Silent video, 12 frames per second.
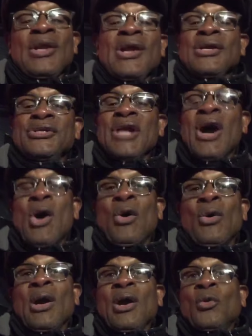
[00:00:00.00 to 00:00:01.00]

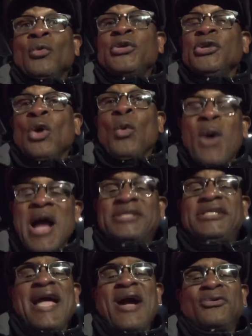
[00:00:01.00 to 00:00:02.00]
Y'all, you know,
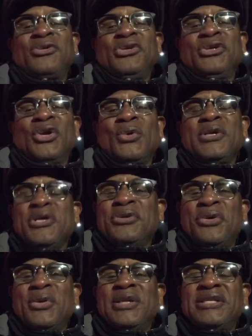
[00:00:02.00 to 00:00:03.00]
watch out. You know,
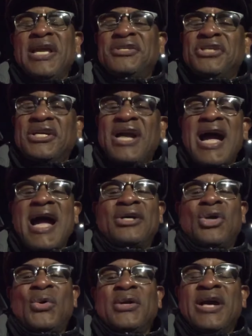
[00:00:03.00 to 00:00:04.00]
in
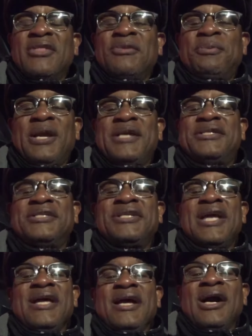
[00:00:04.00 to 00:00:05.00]
Chicago and other
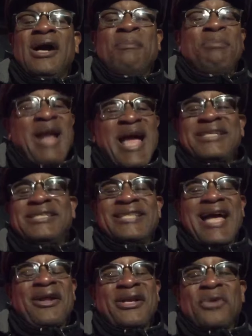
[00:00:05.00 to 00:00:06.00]
places, blacks is
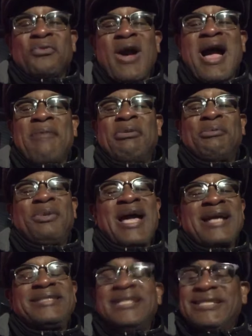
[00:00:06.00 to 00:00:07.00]
out here robbing
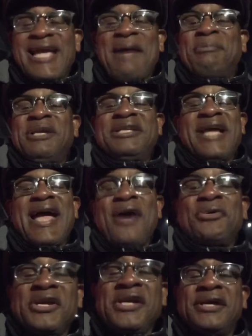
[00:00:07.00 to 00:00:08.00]
blacks. This happening
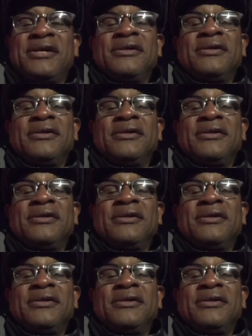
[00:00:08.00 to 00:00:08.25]
down here.